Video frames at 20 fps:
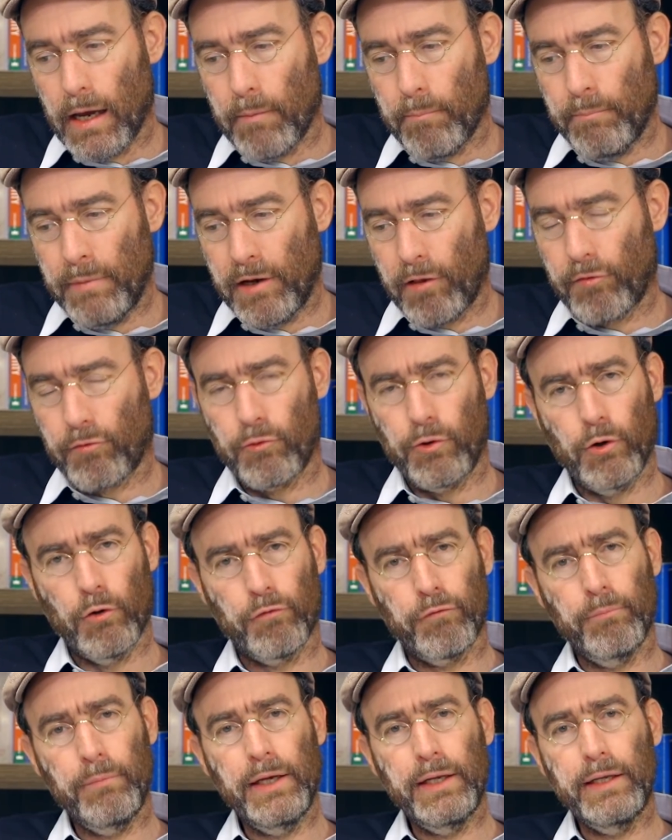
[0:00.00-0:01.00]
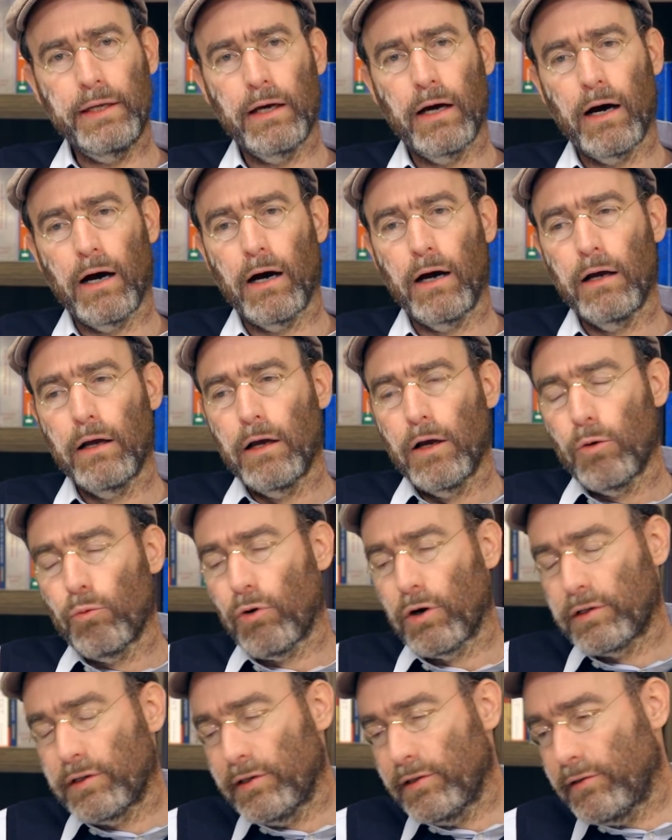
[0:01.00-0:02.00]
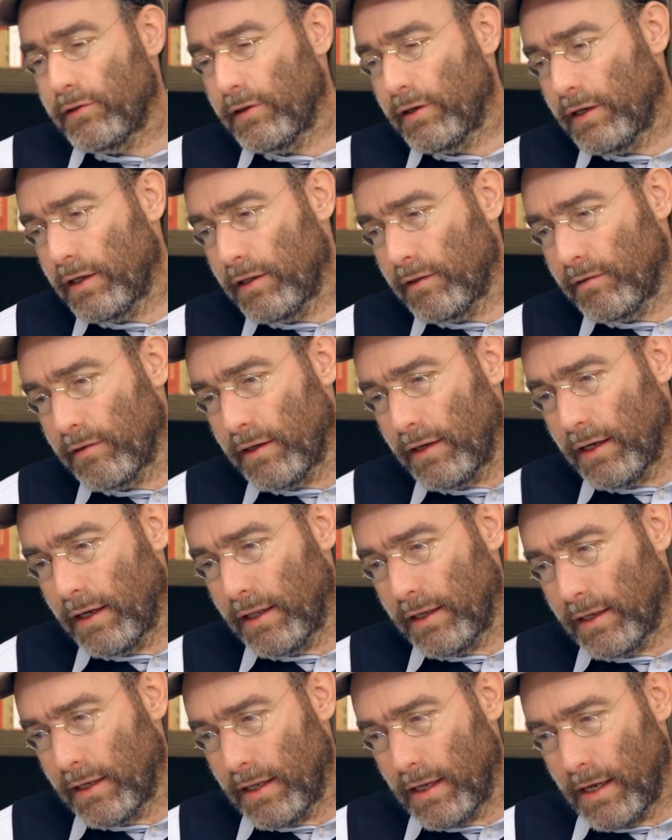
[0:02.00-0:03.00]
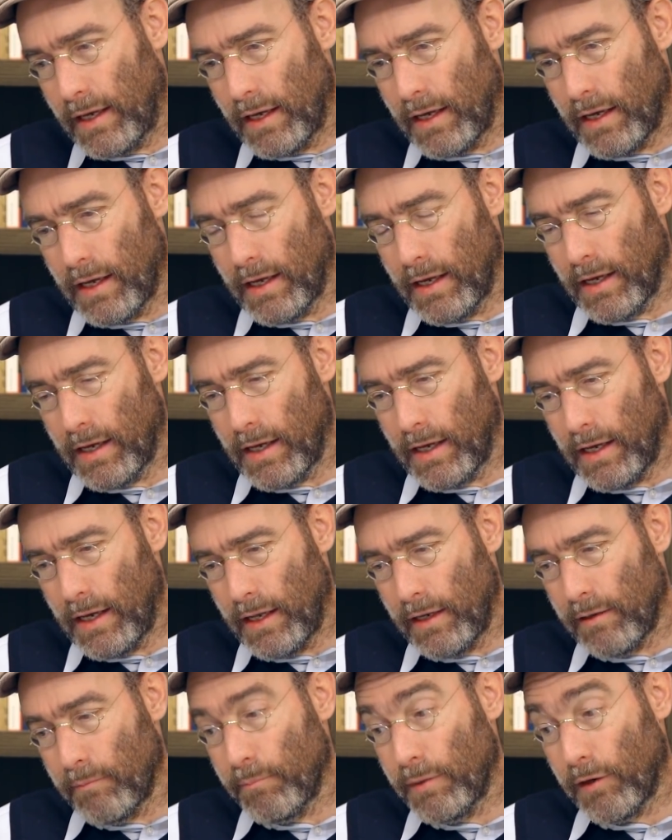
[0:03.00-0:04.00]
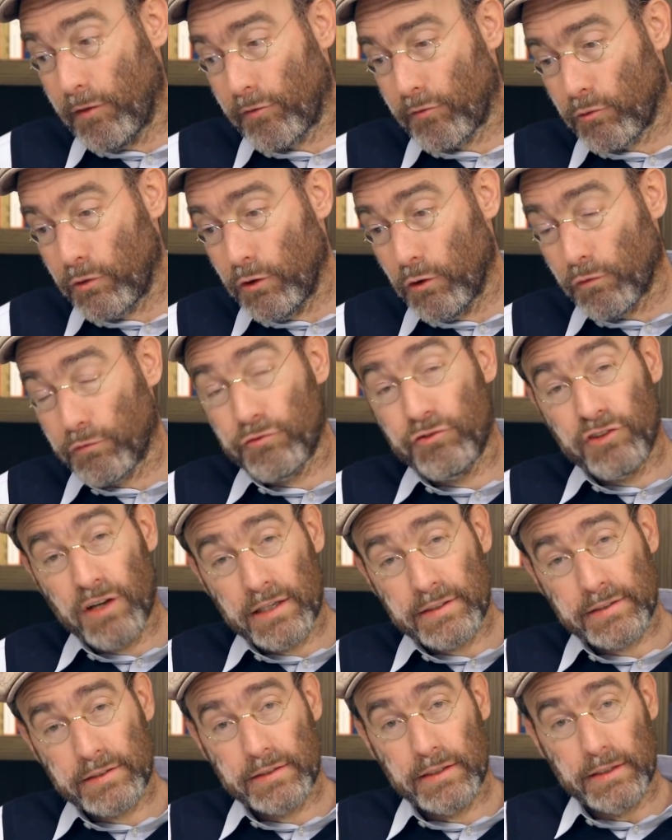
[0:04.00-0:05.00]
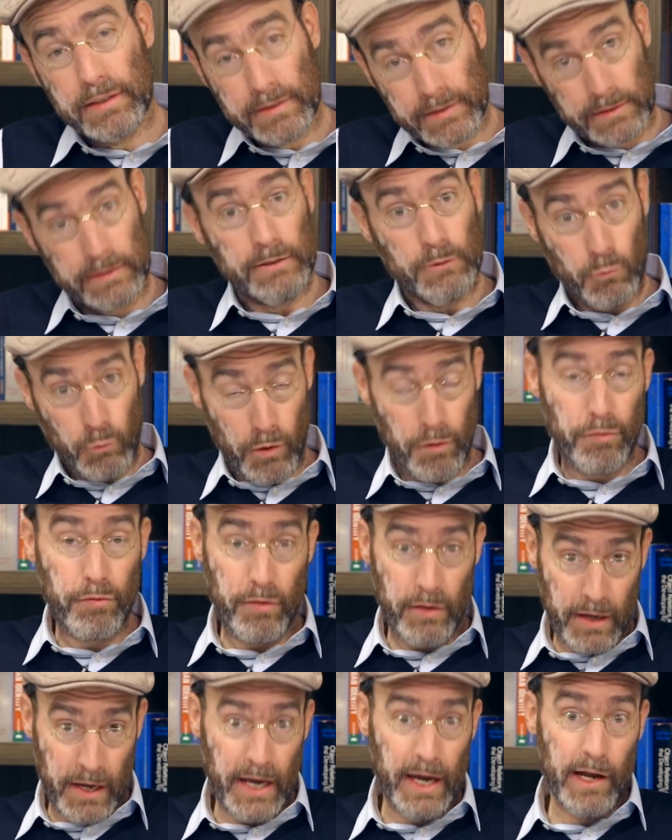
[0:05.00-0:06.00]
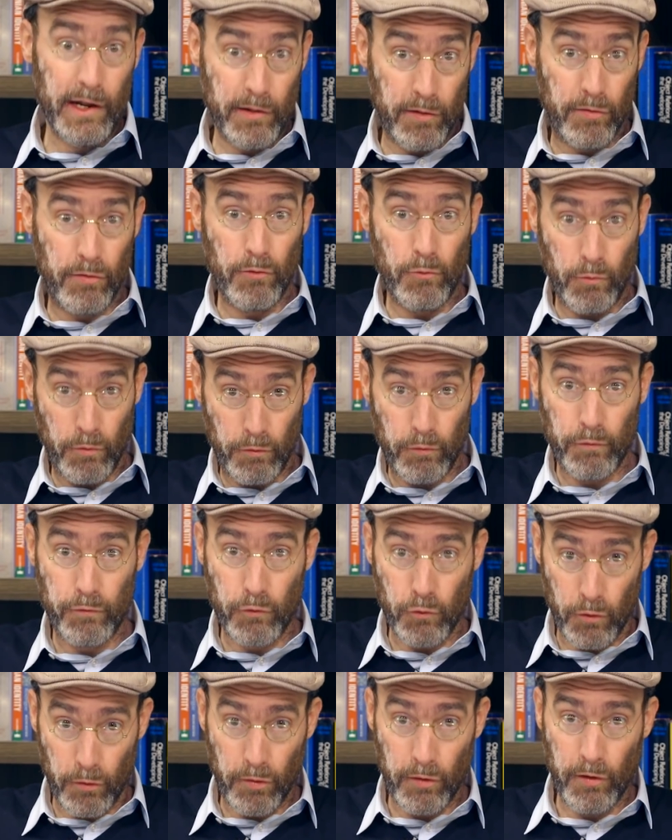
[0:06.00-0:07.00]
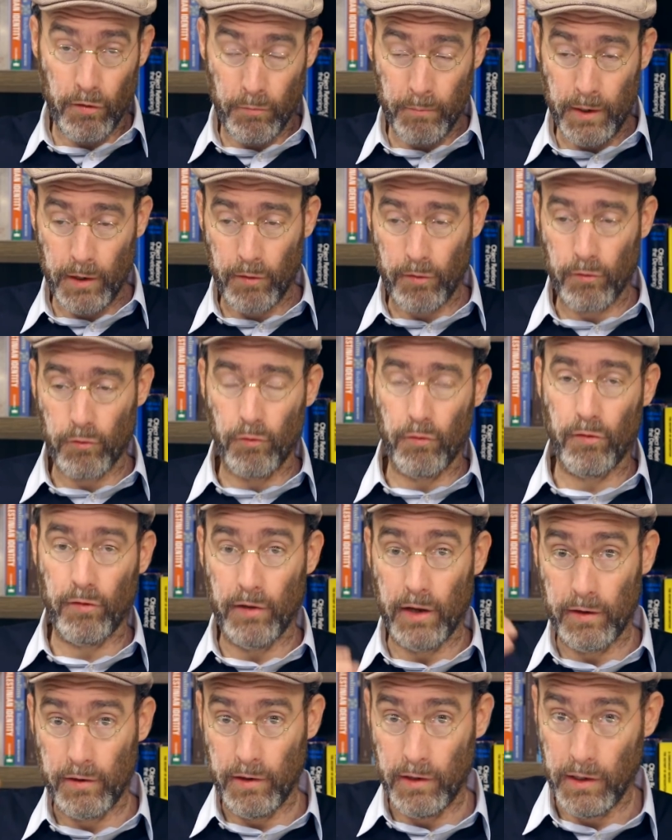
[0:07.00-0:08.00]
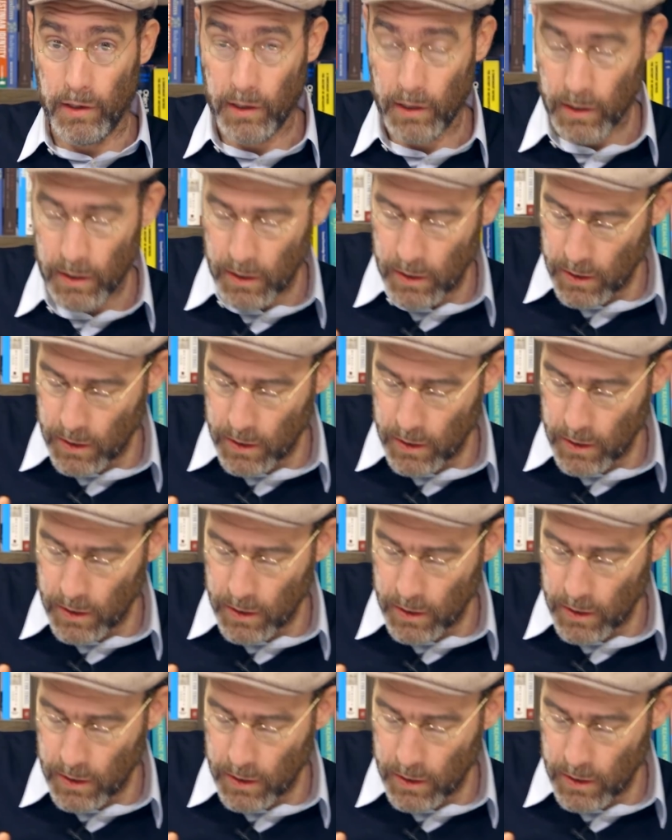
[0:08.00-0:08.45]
Ministry of Media, what he did in Ministry of Justice, with aides, with of course his ministers that he